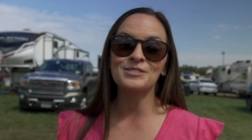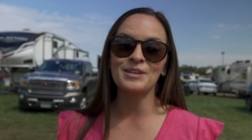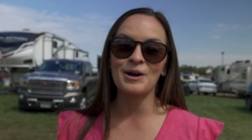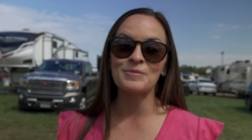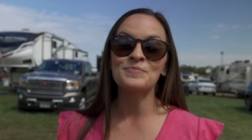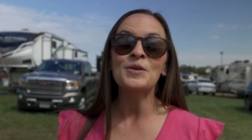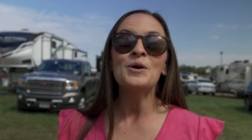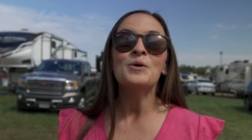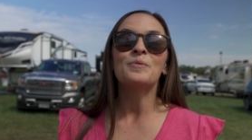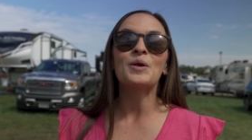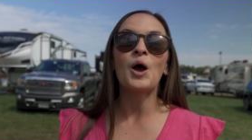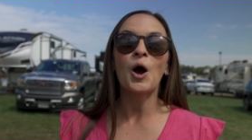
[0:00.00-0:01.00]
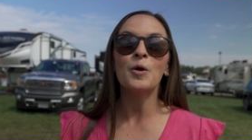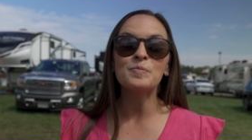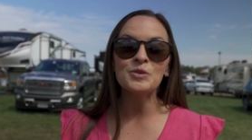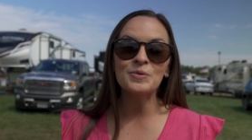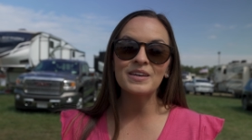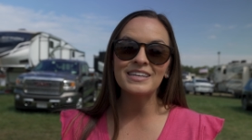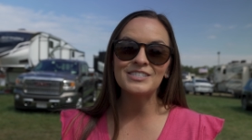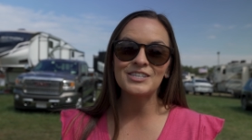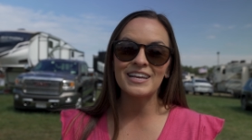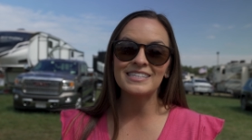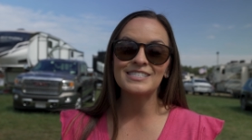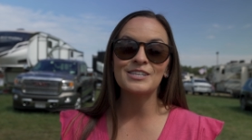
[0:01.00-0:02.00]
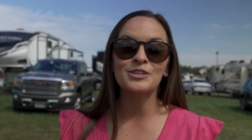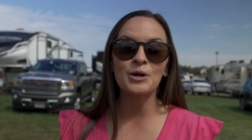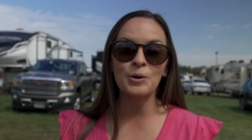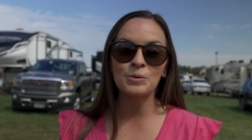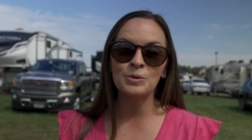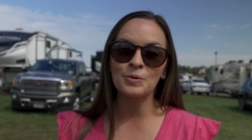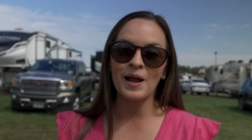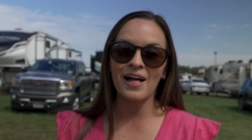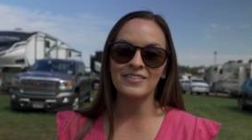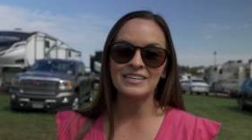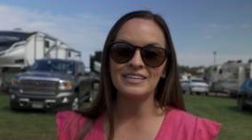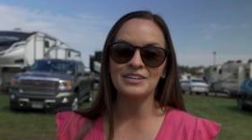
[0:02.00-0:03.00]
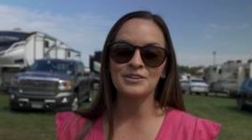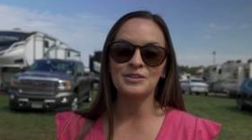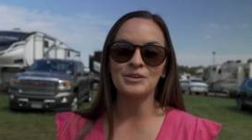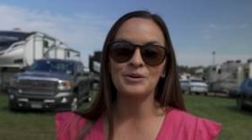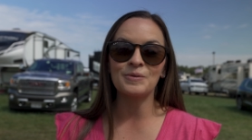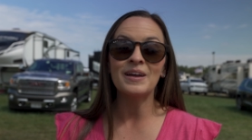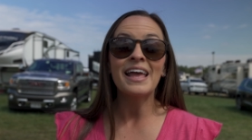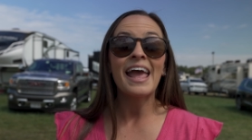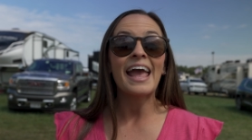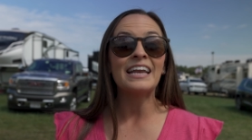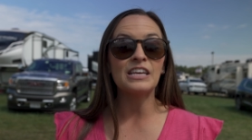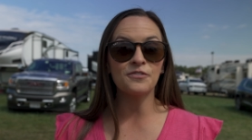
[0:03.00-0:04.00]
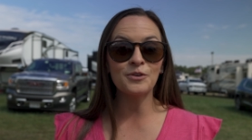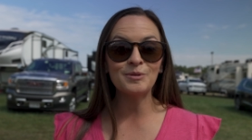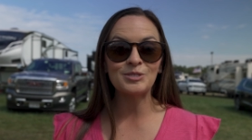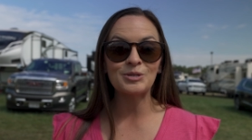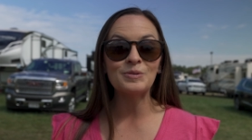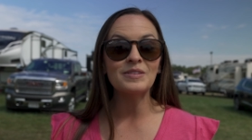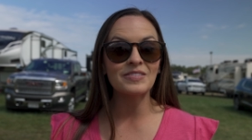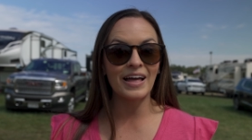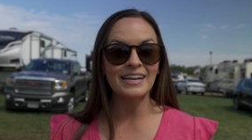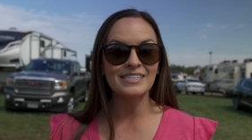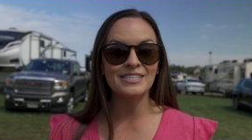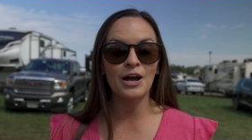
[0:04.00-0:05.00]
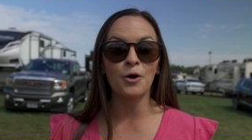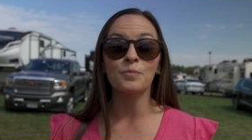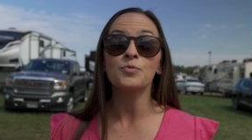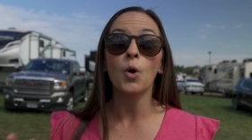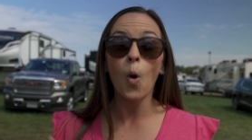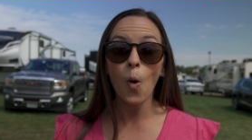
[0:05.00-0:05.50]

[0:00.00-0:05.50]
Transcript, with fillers: So we hope you get a chance to go to a rally near you, and if you do, let us know.